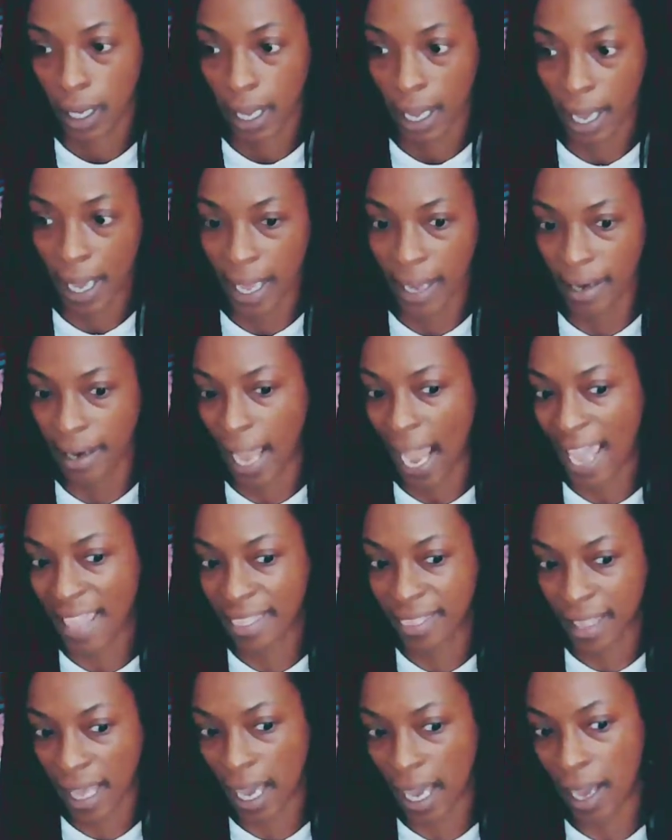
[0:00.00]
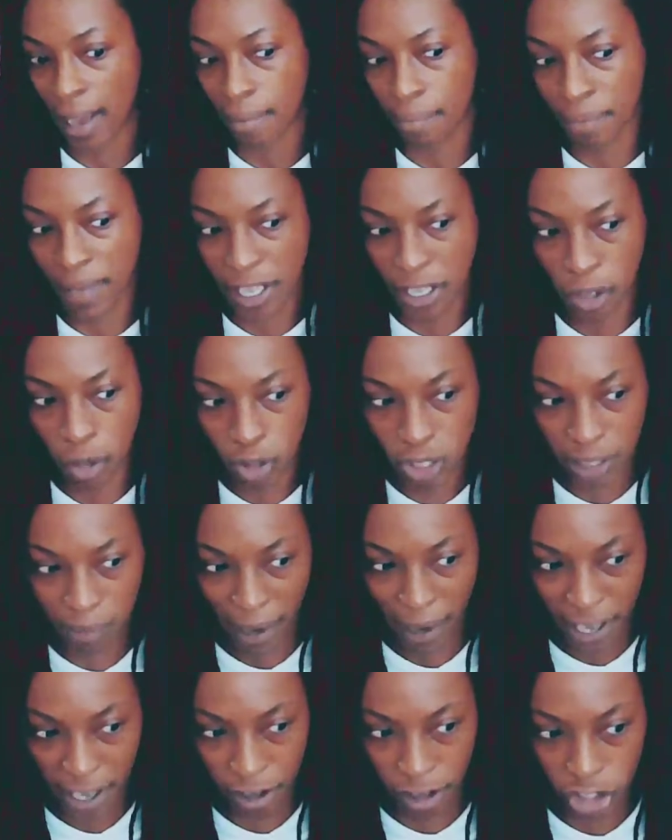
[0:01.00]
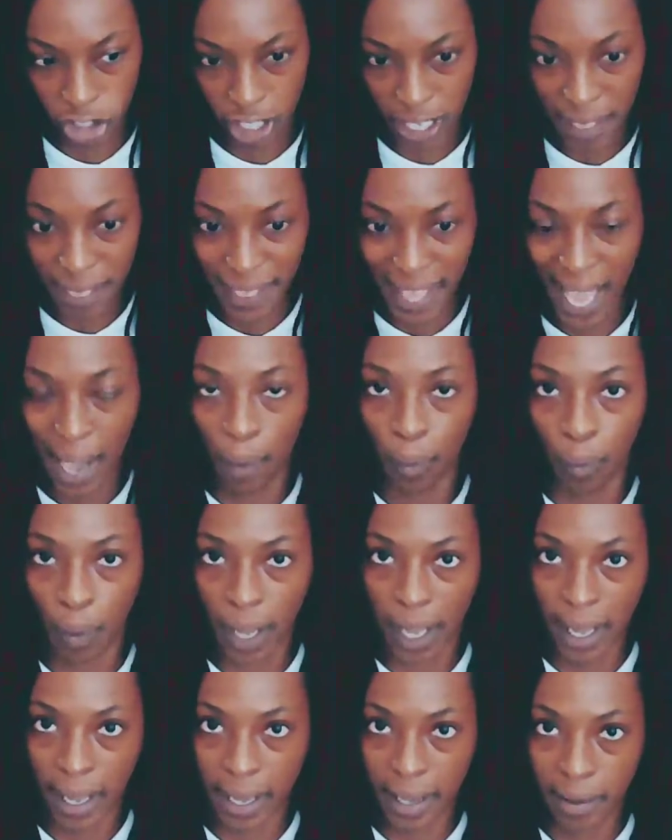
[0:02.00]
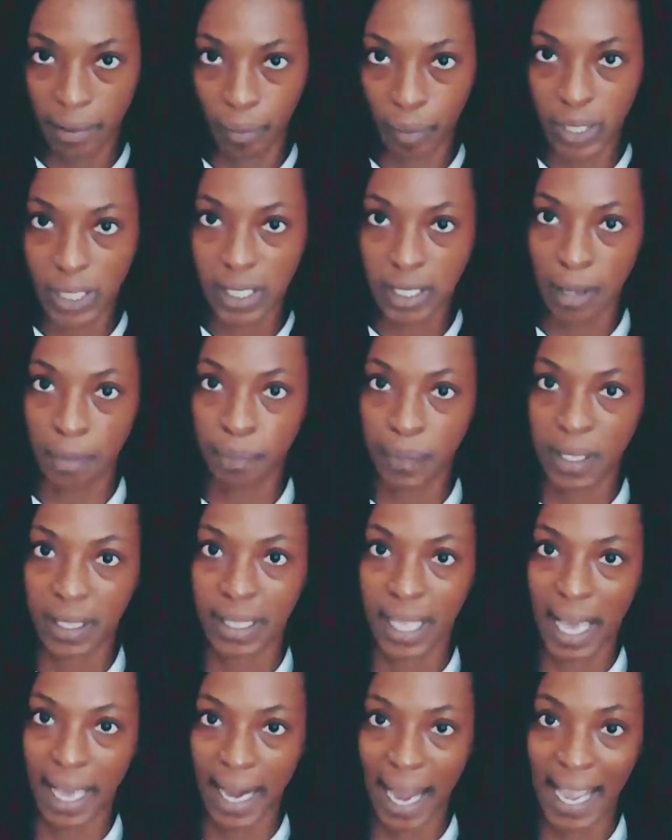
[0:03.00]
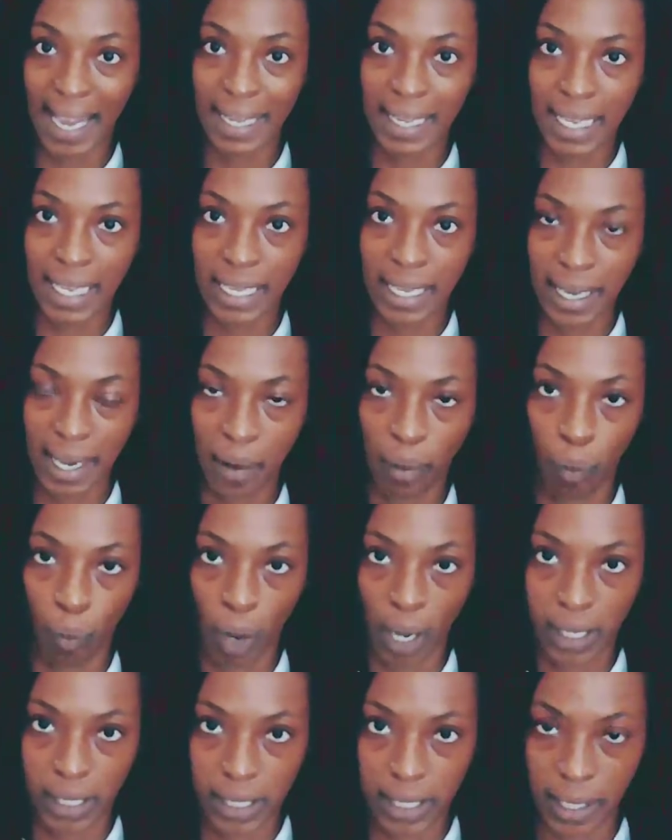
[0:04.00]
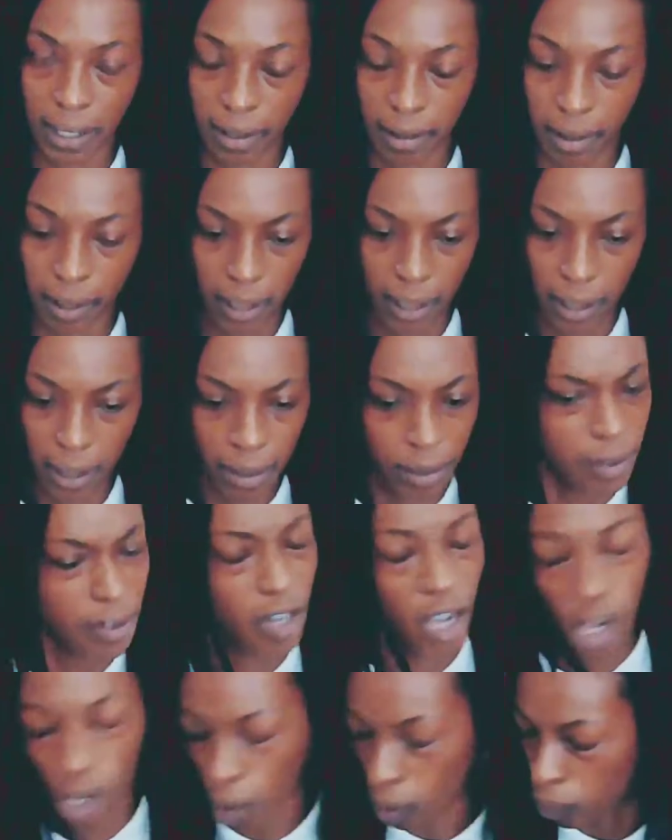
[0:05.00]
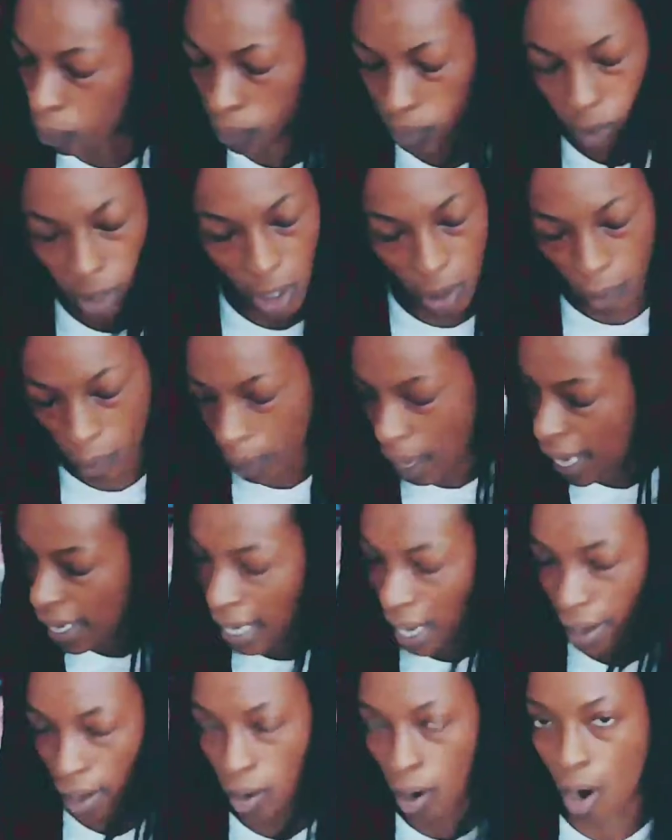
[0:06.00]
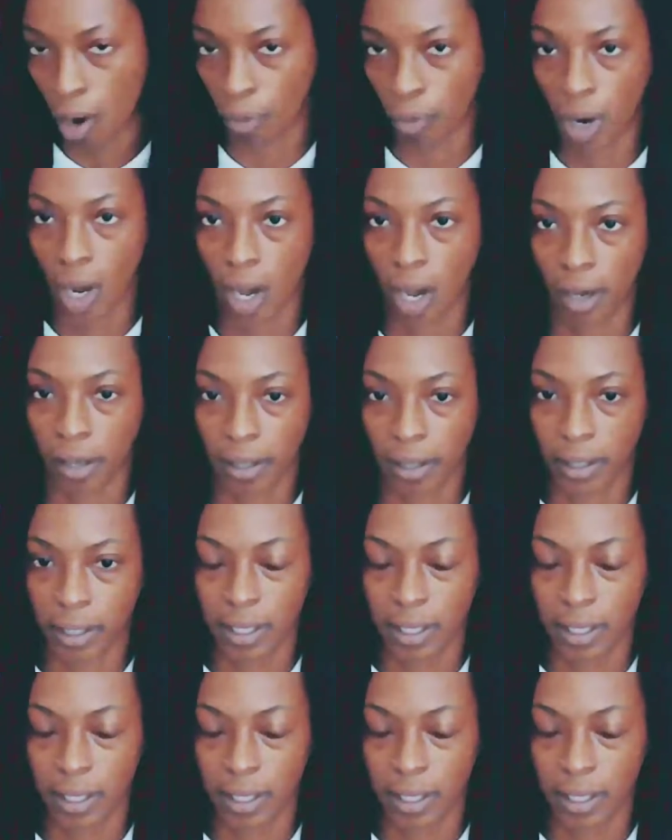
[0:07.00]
And I thought me using my energy in that way was something that I needed and wanted. No, no, I got it all wrong.